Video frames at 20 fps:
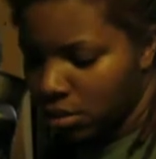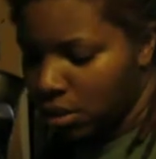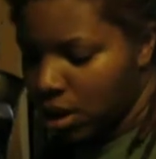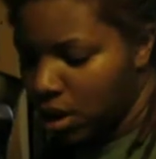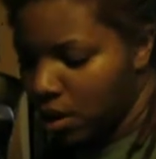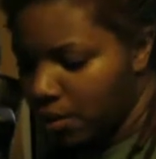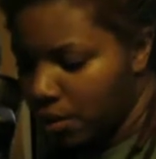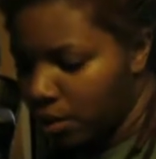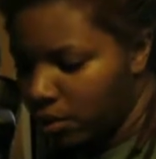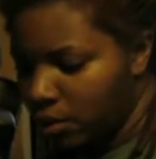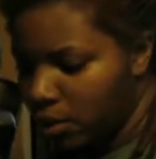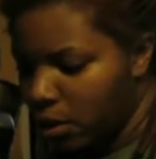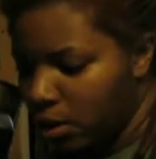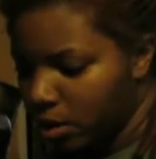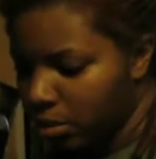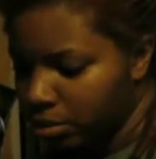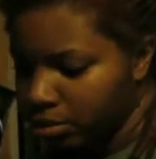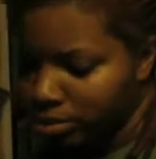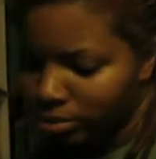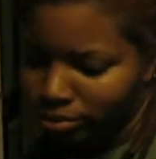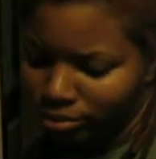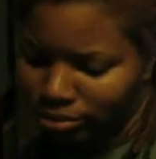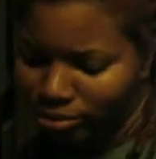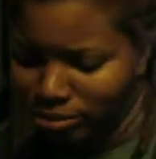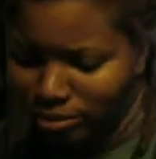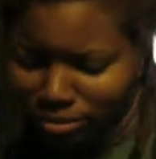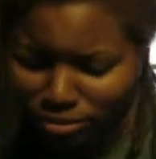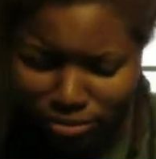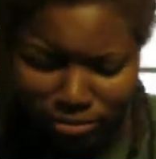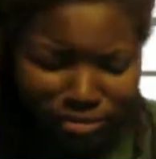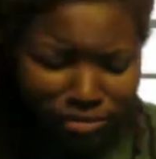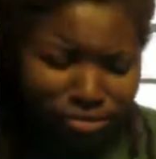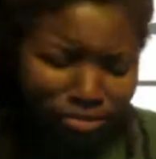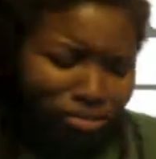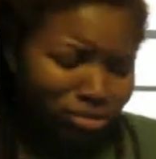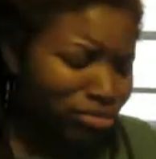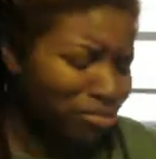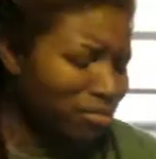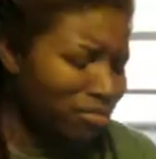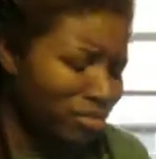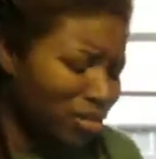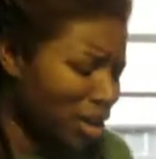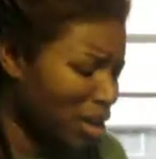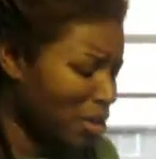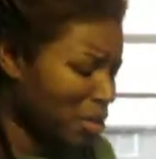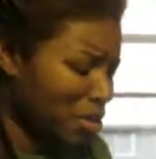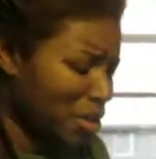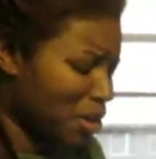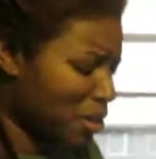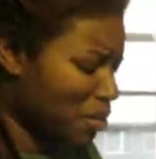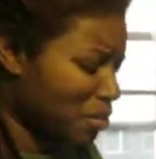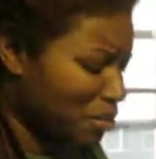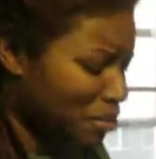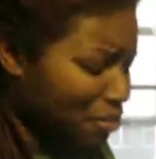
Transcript: Could be wrong. I don't know.